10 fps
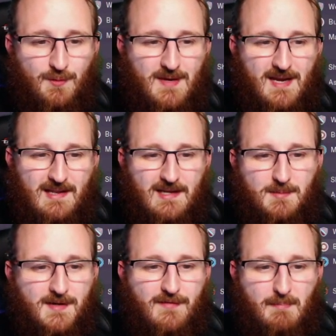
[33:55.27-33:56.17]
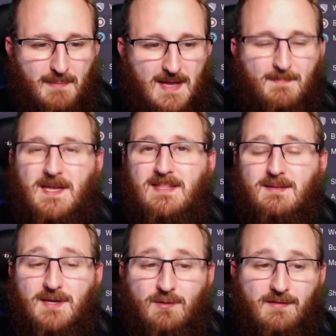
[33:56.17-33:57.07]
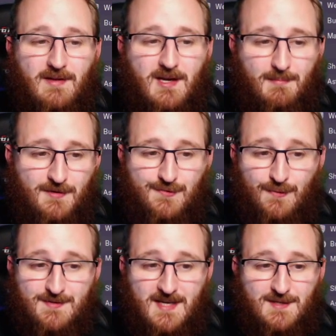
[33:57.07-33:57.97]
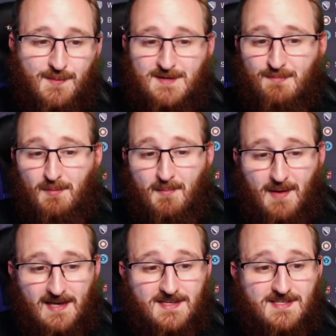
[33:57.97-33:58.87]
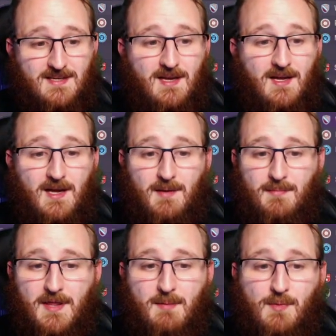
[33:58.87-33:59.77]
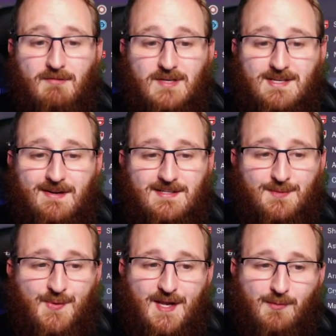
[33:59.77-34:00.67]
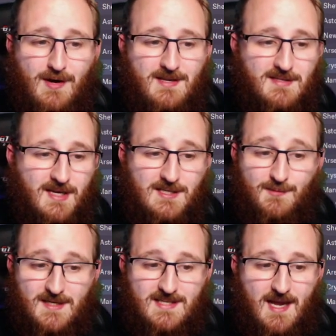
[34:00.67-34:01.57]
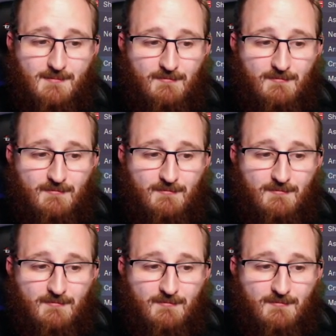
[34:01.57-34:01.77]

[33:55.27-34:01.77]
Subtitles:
We had a little bit of a blip in the middle with a couple of draws against West Brom and Palace, but then we returned to winning ways against West Ham.